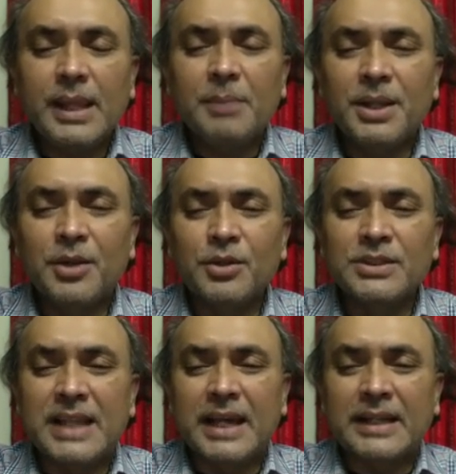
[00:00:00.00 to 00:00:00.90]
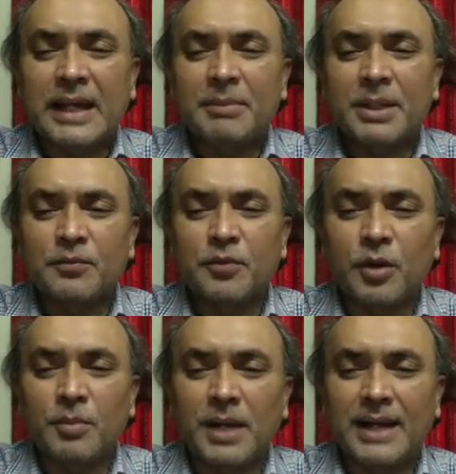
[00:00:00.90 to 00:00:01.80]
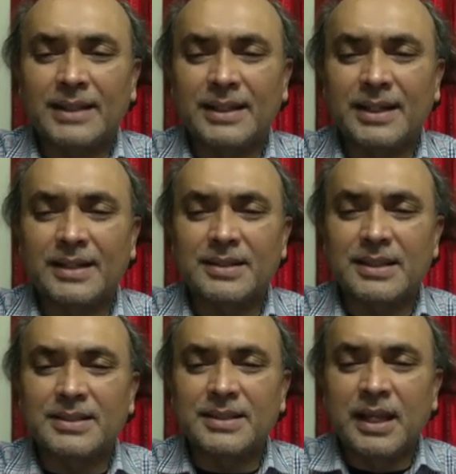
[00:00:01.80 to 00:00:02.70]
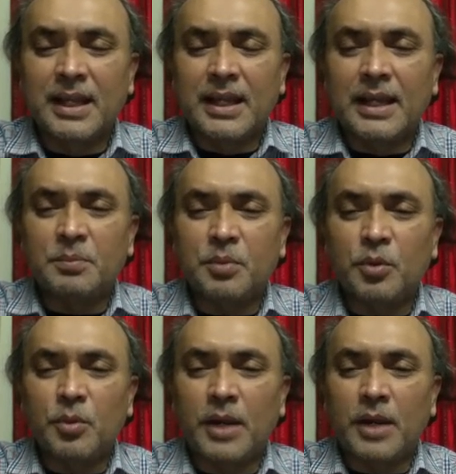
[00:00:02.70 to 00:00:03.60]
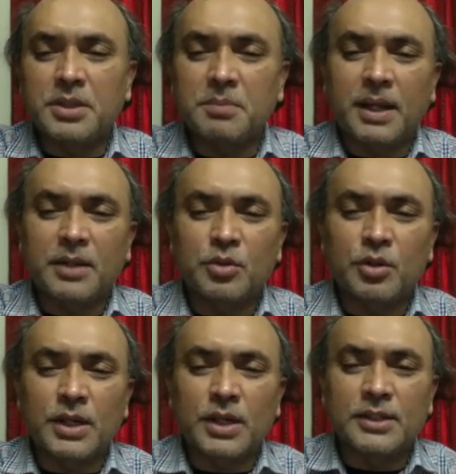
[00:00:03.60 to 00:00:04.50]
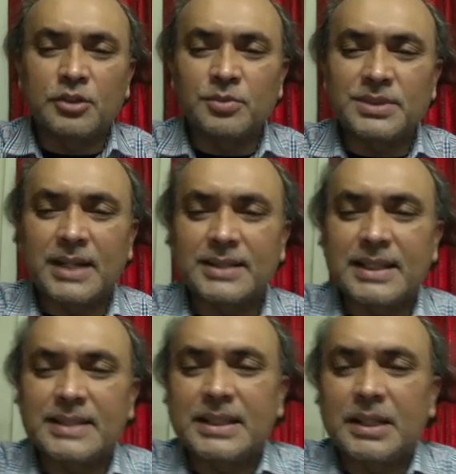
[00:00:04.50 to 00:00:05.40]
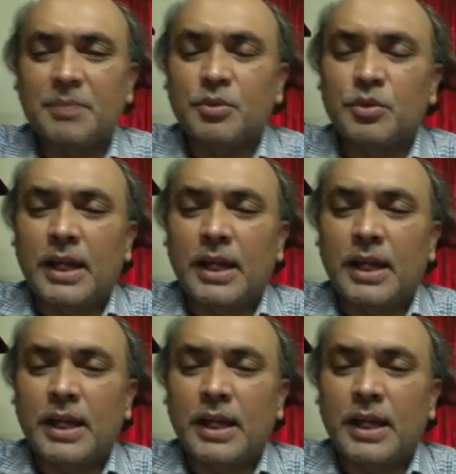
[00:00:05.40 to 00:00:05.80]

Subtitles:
because they are coming from other countries, and probiotic microorganisms are sensitive to the